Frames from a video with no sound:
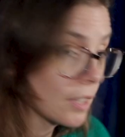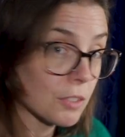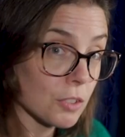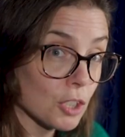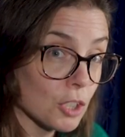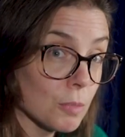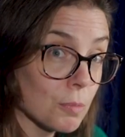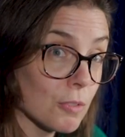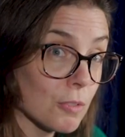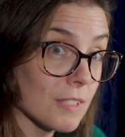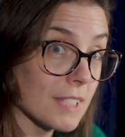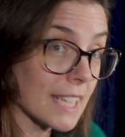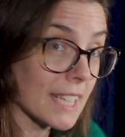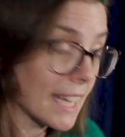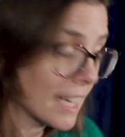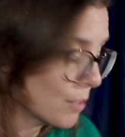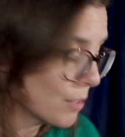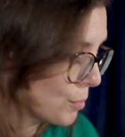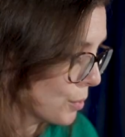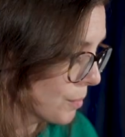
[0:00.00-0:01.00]
The gulper is a
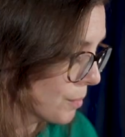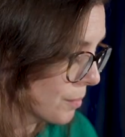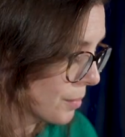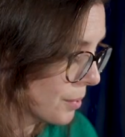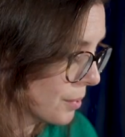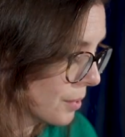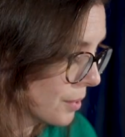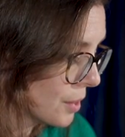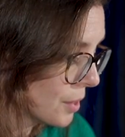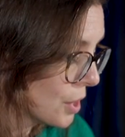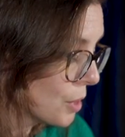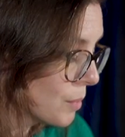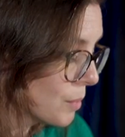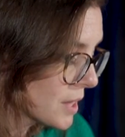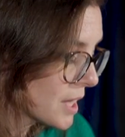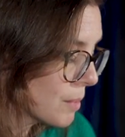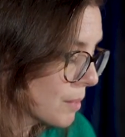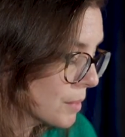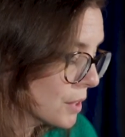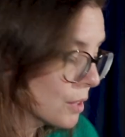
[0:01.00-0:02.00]
hand pump,
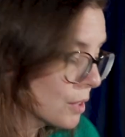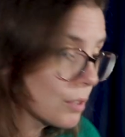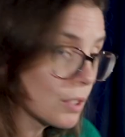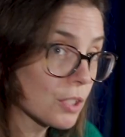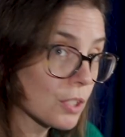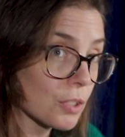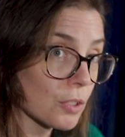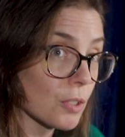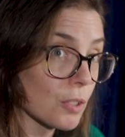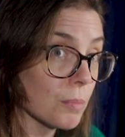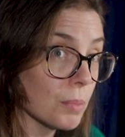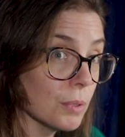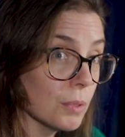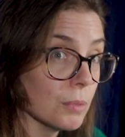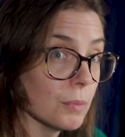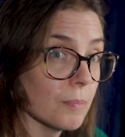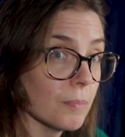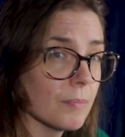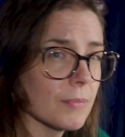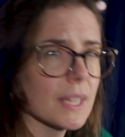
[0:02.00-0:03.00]
which can be used to suck up poo.